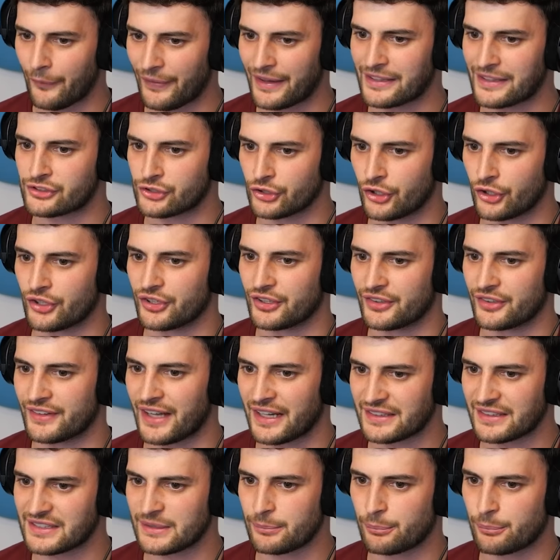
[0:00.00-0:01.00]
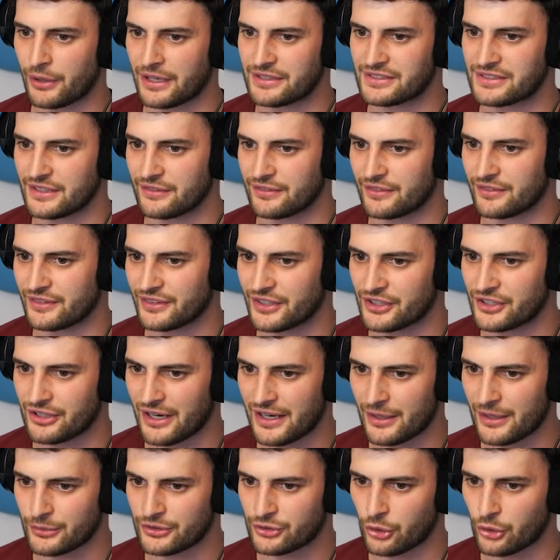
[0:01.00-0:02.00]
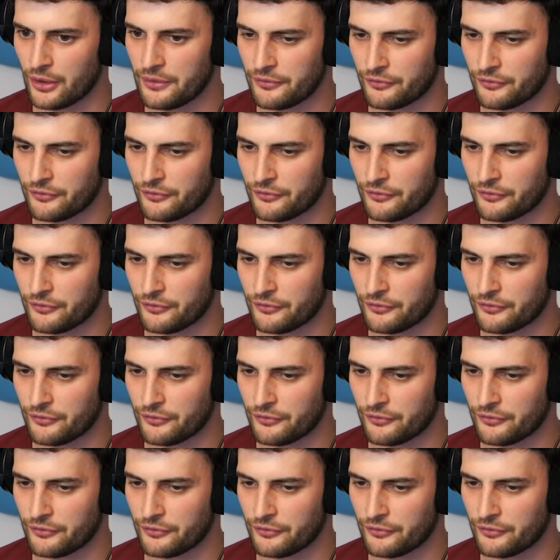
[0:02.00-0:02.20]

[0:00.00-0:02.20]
that's good. That's impressive. The dragon was going